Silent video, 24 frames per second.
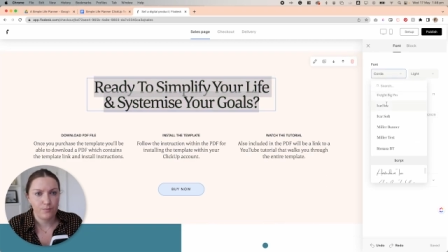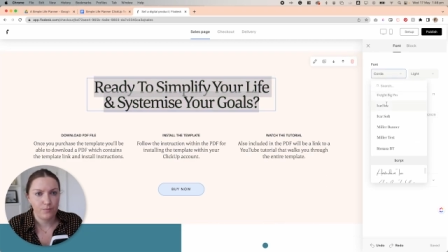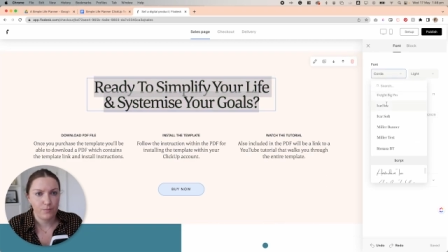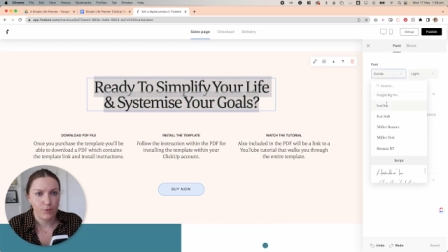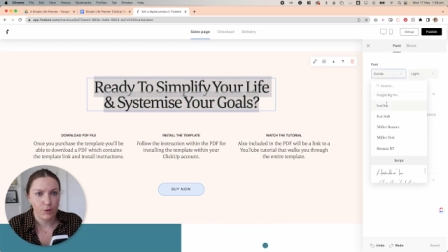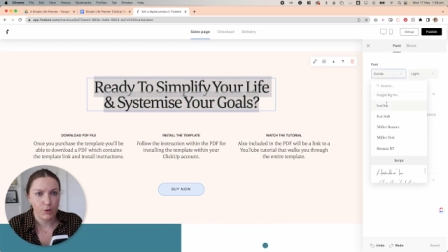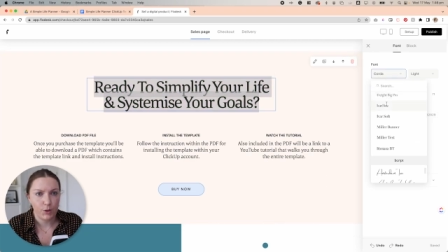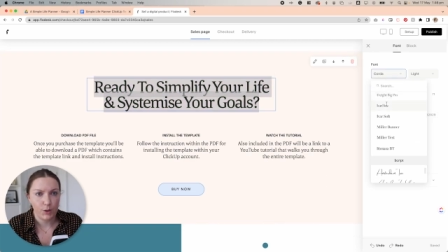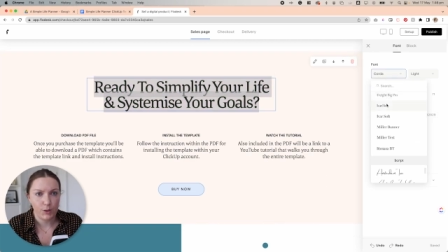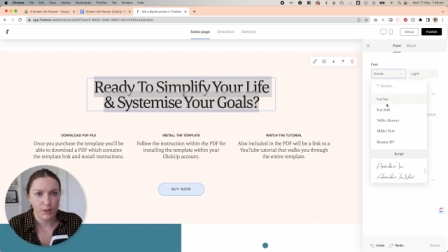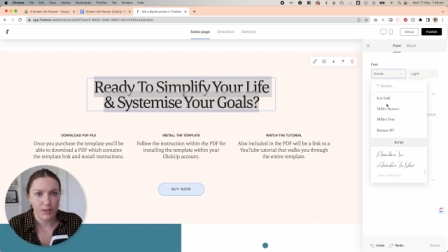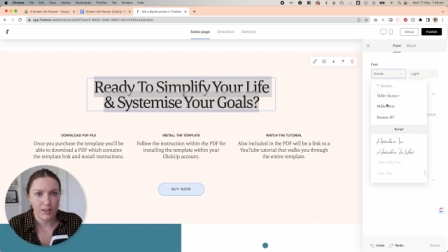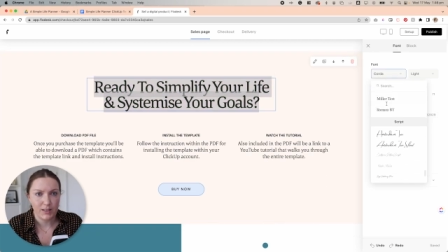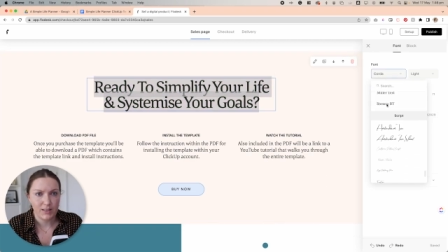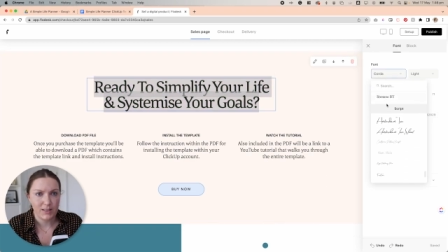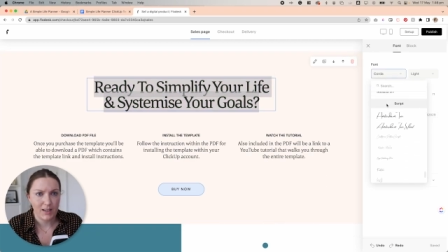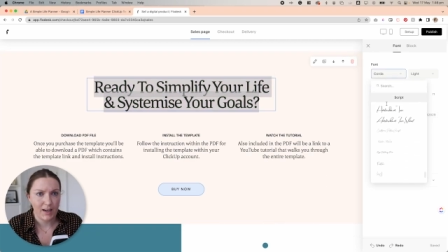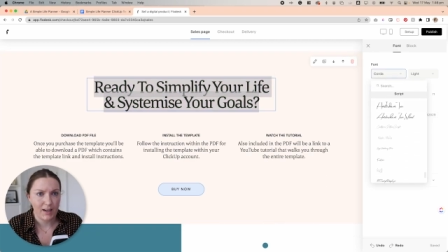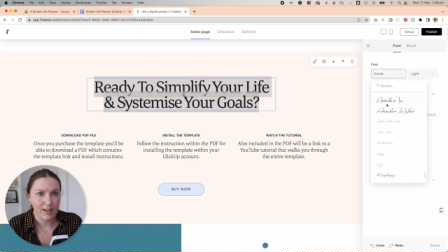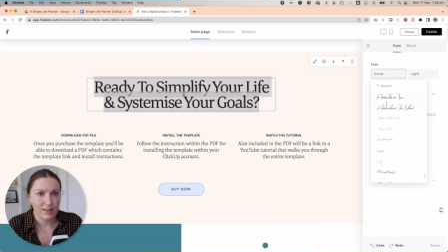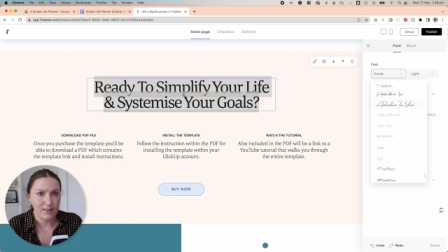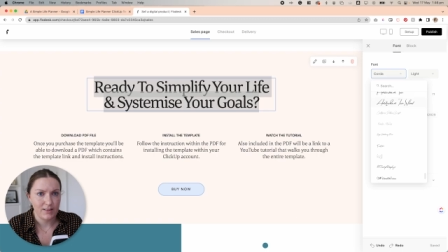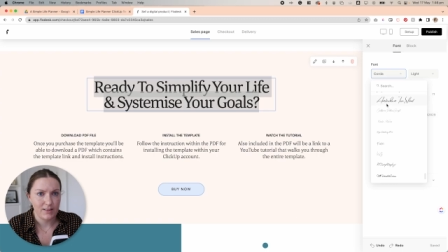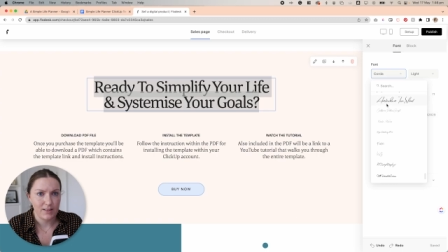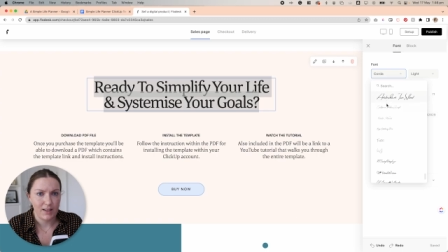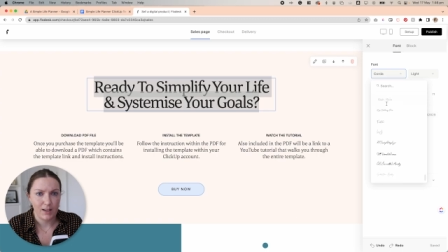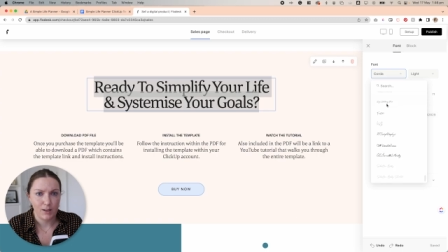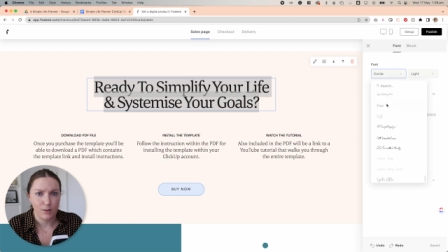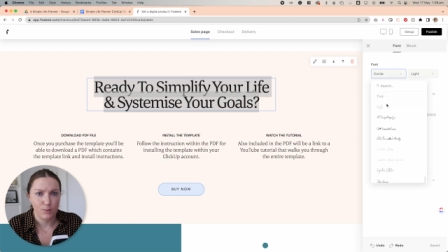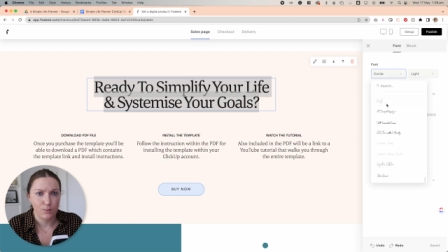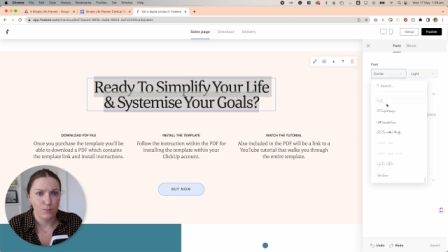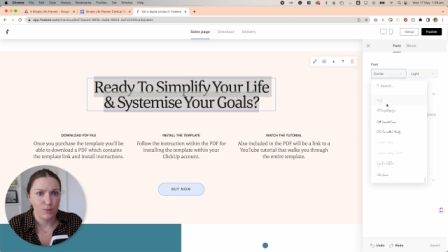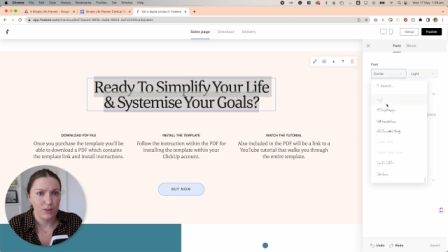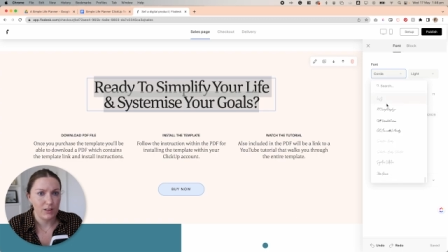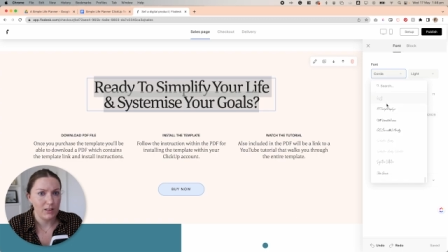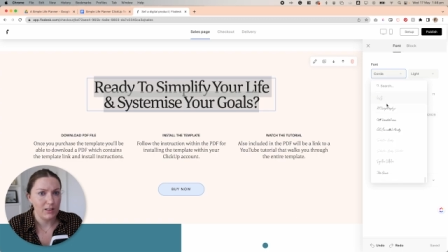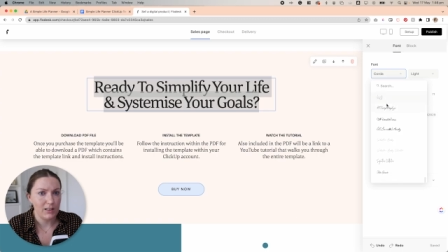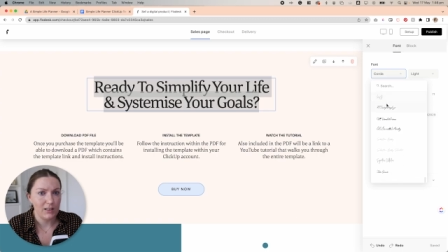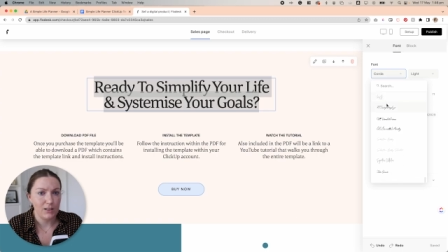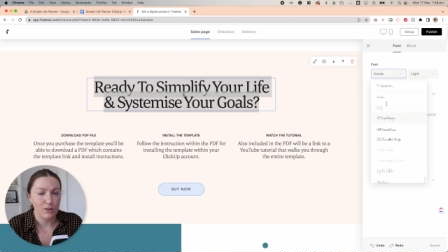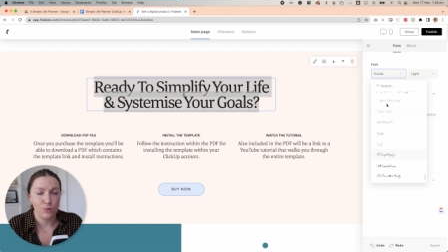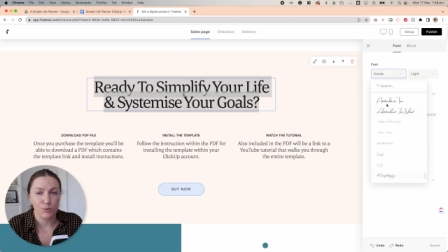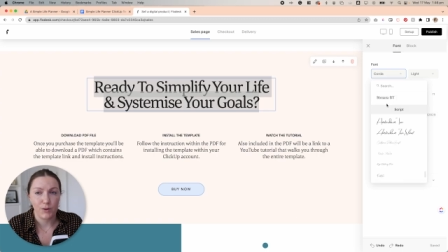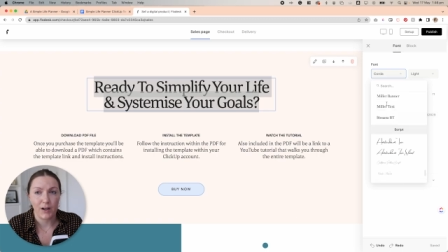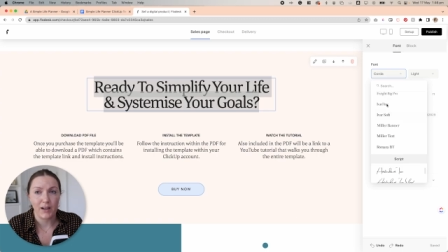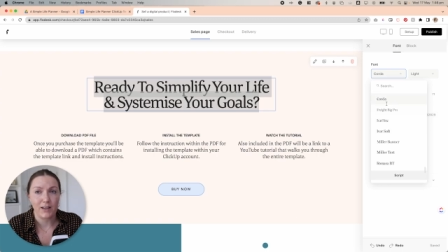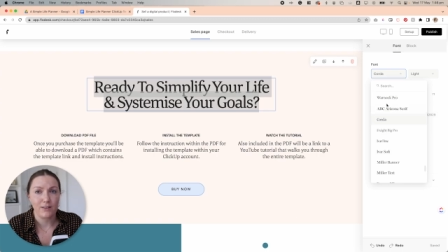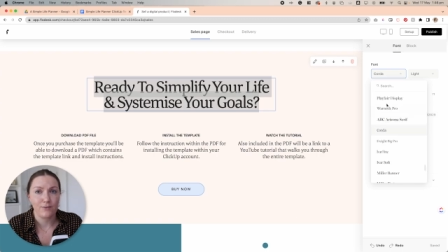Flodesk has a really
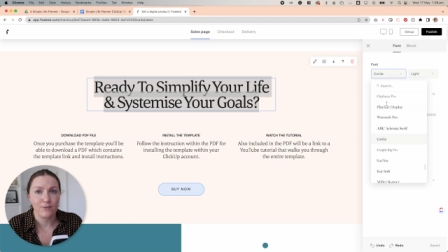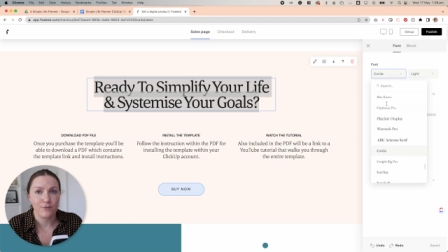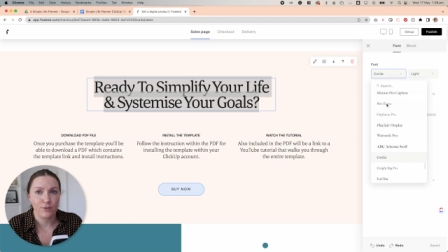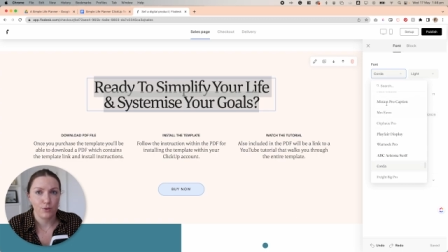great